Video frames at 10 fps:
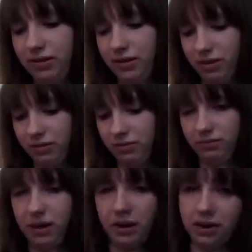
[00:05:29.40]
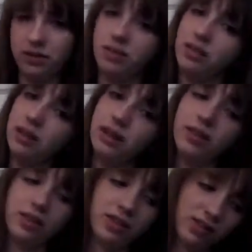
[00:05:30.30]
so it could do the
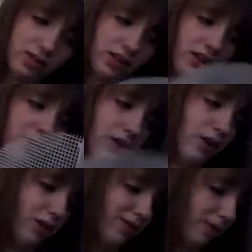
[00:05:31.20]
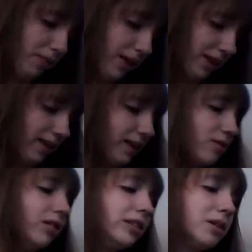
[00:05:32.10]
curve up thing that I
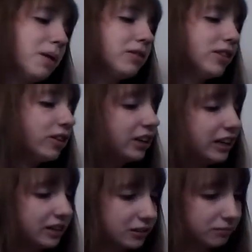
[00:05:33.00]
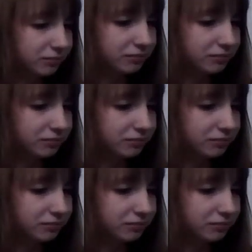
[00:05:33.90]
told you about earlier.